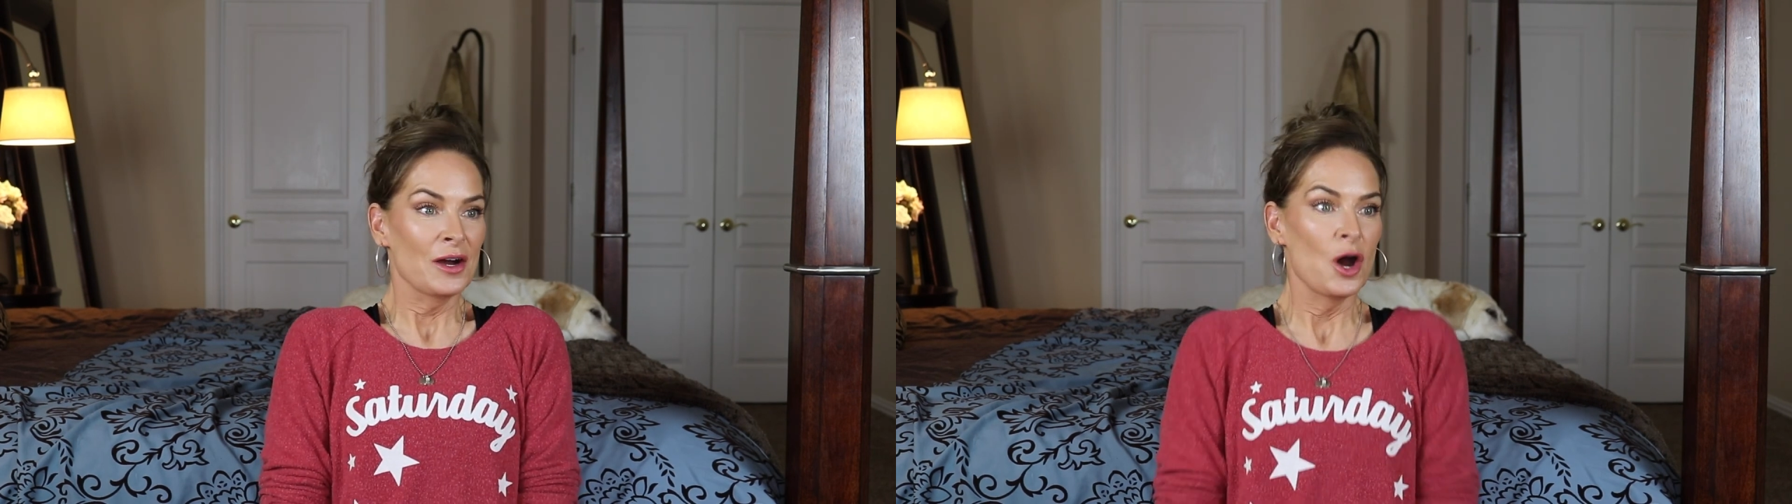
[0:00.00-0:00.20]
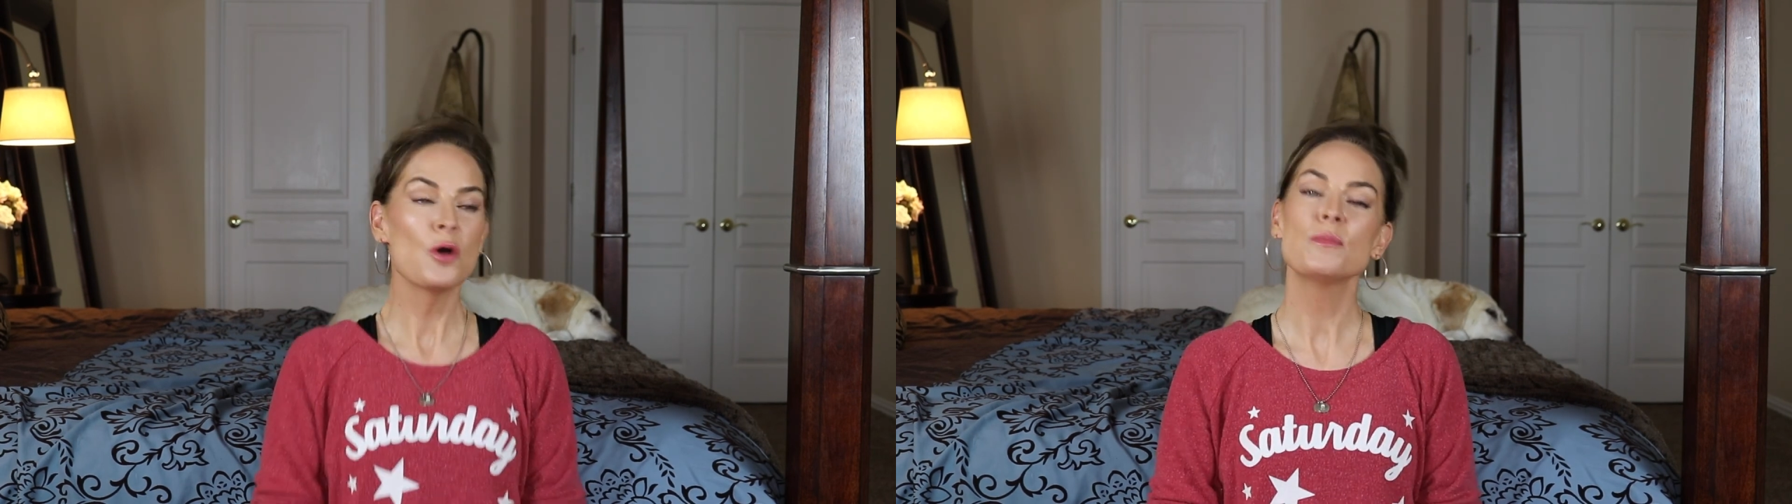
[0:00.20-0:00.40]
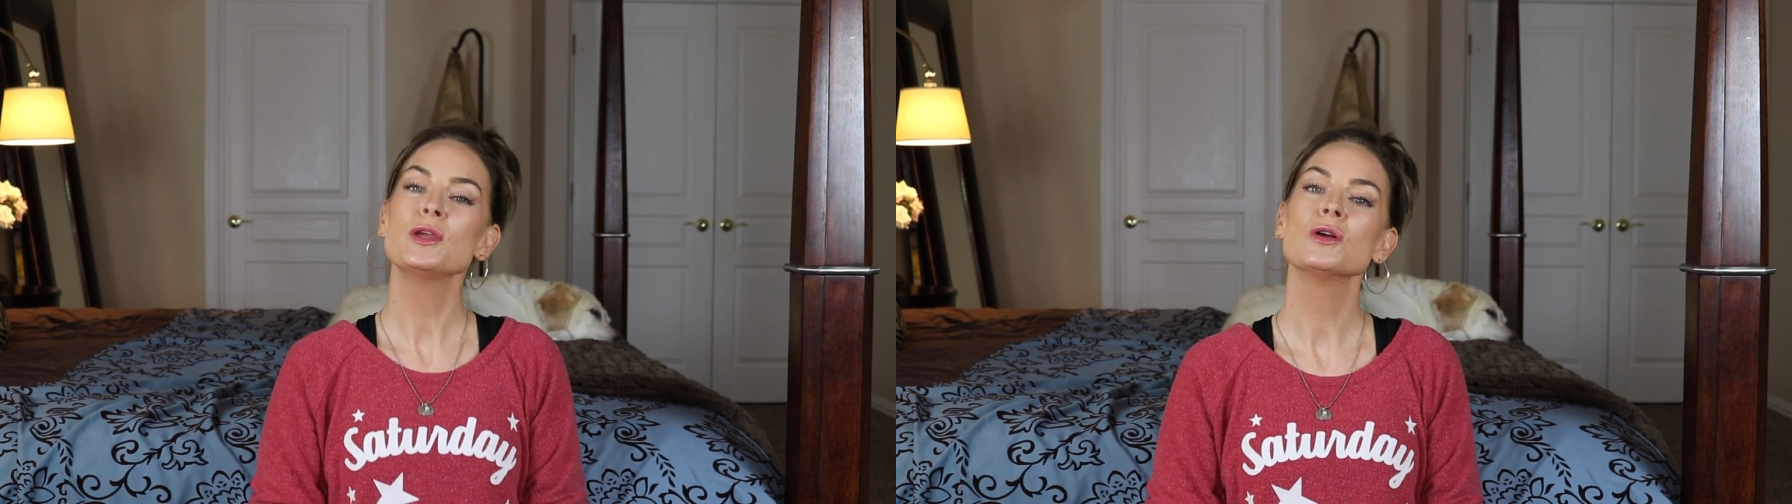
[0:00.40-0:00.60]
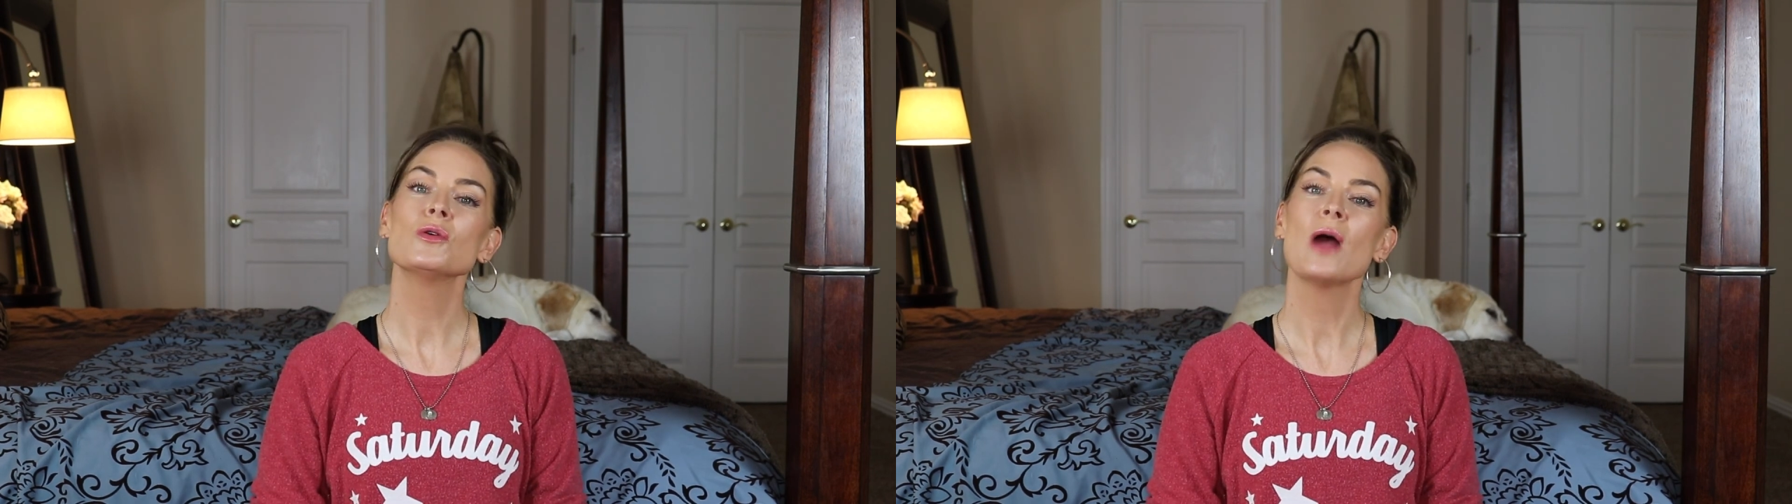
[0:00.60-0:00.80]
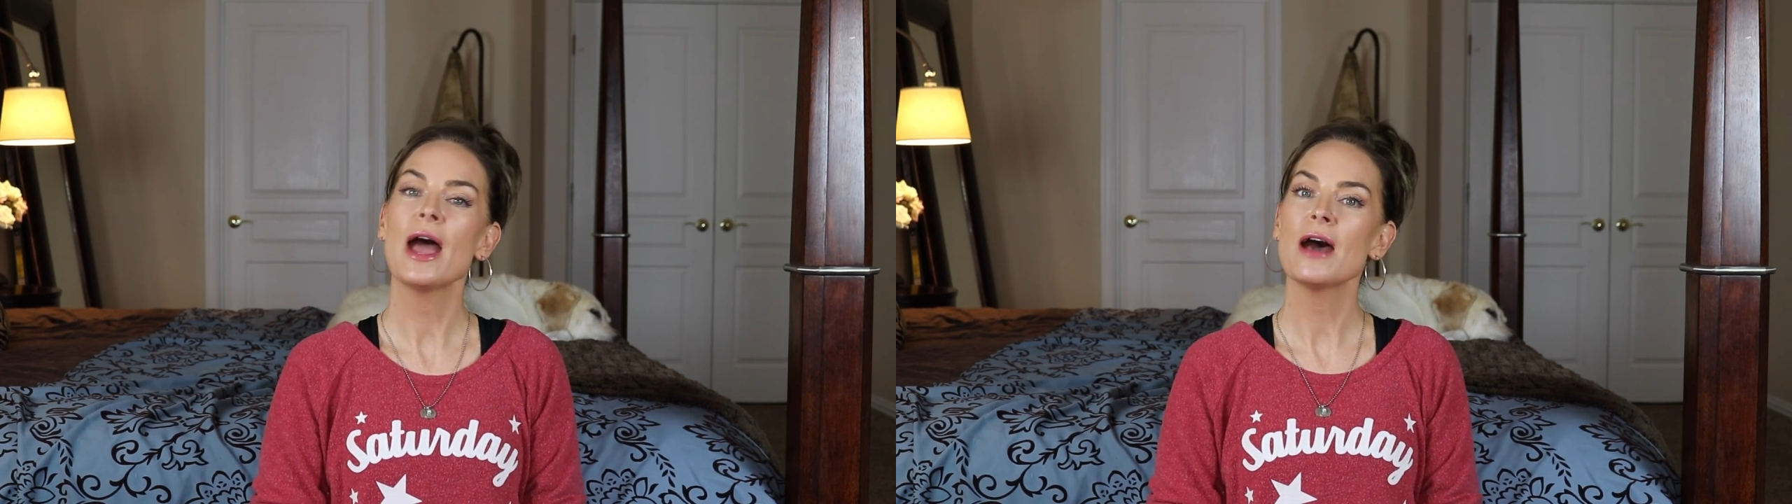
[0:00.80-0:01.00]
hope
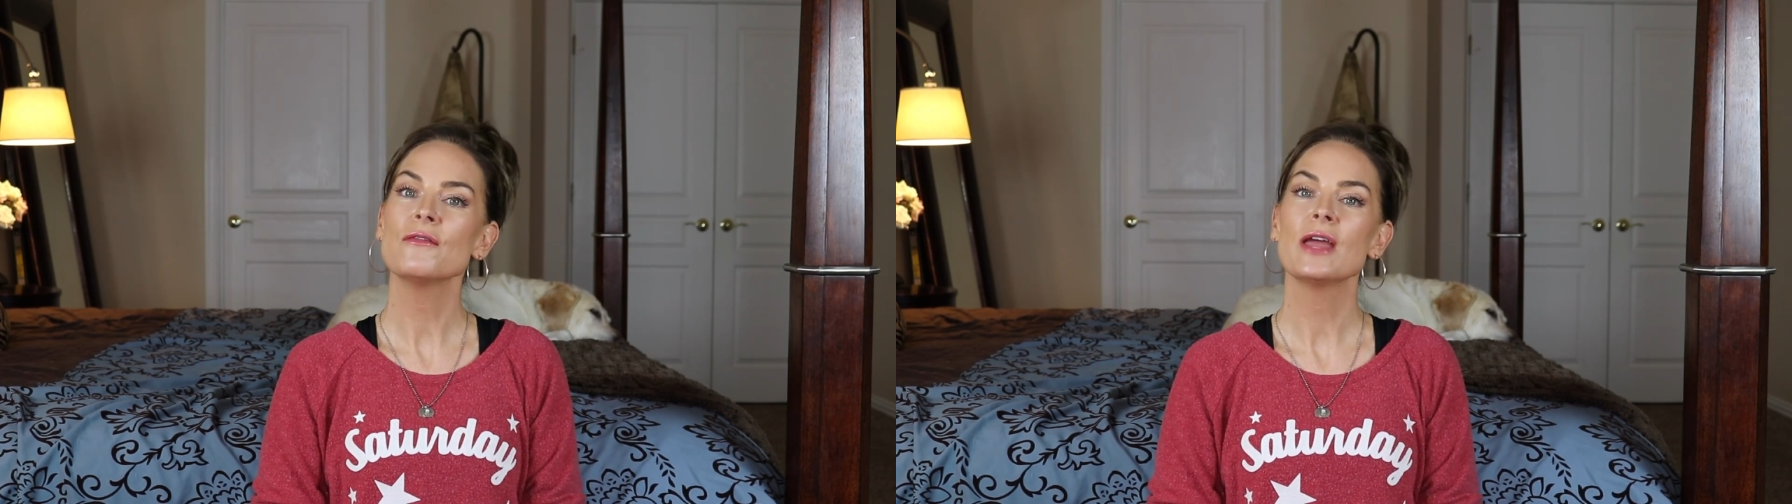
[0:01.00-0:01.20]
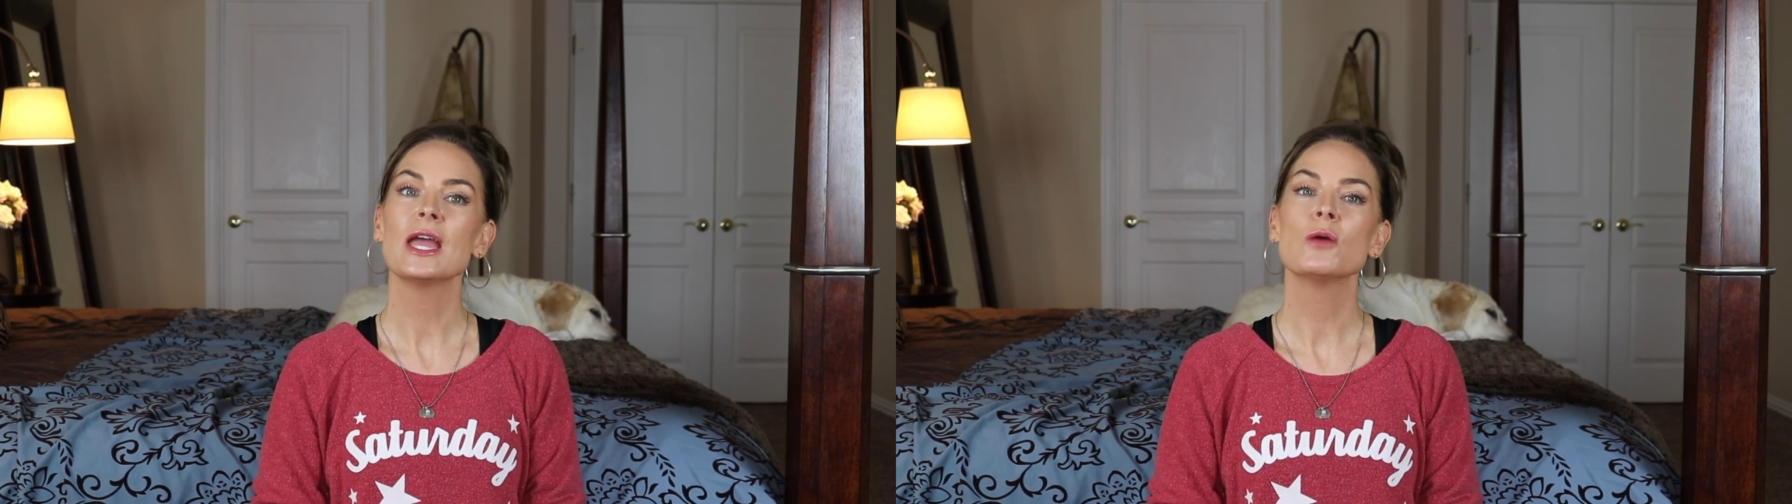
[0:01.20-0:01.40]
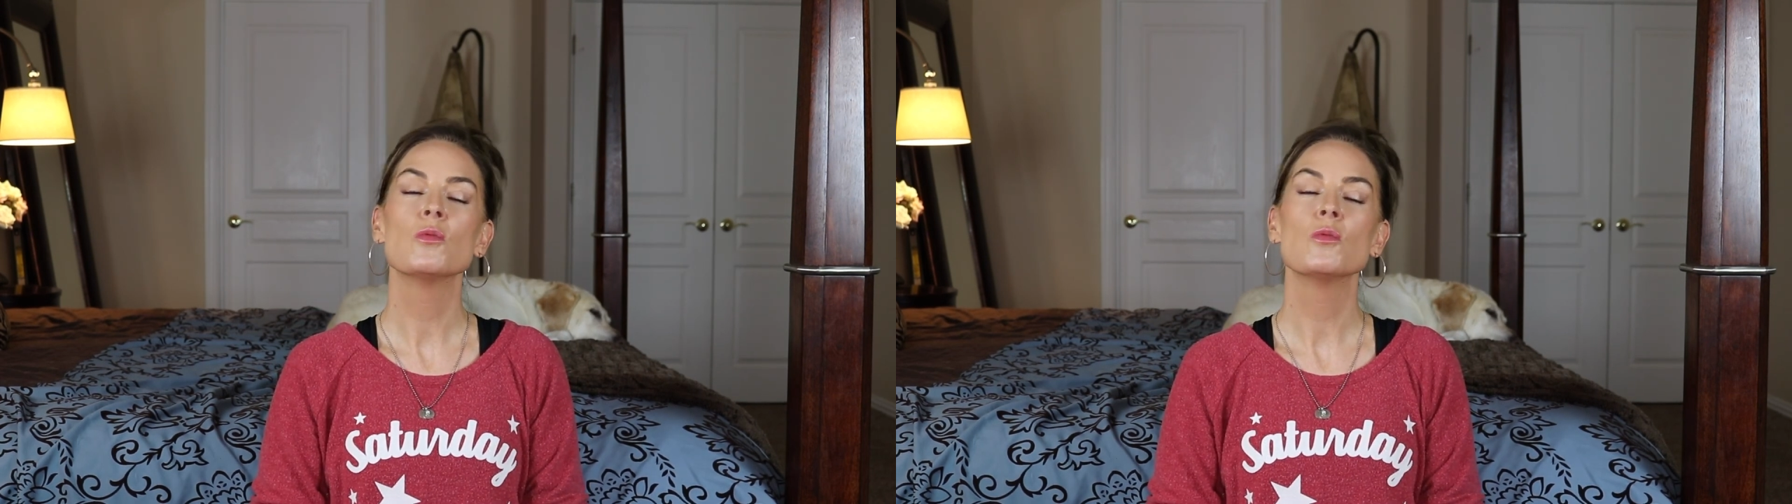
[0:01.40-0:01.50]
you have a